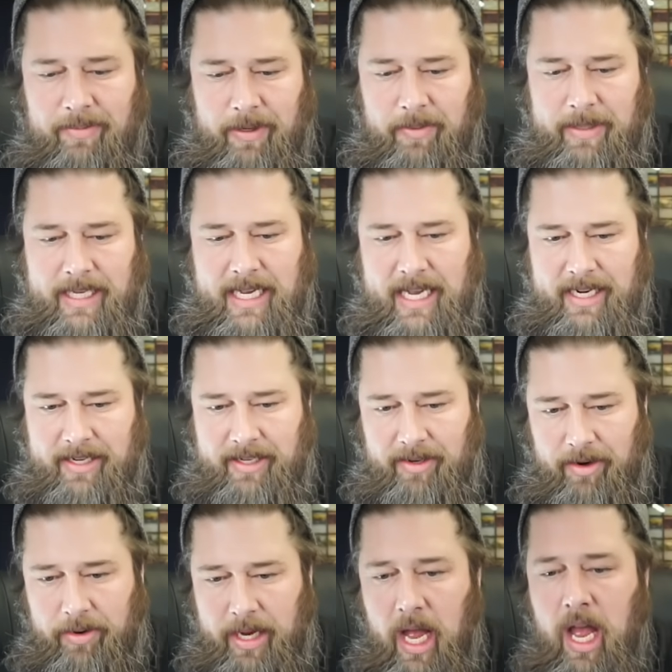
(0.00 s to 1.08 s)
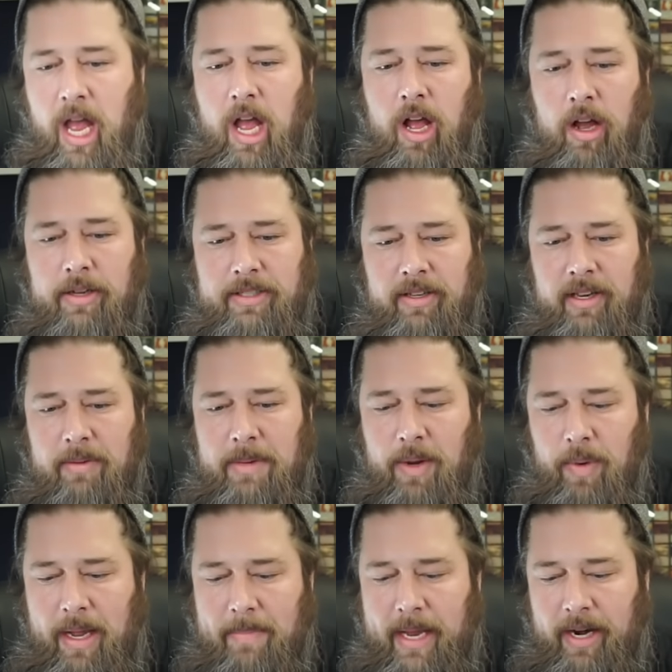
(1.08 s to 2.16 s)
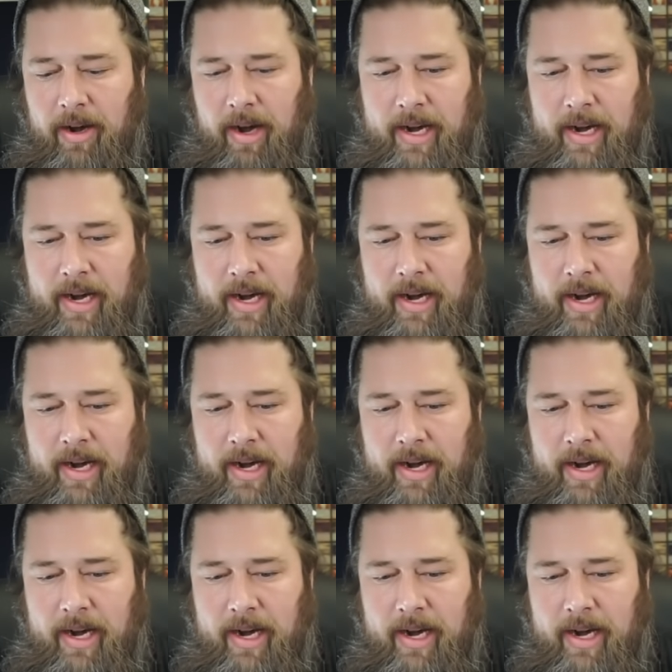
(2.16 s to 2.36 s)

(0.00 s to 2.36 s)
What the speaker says: What do we got in here? Okay, oh, this is gonna be way better.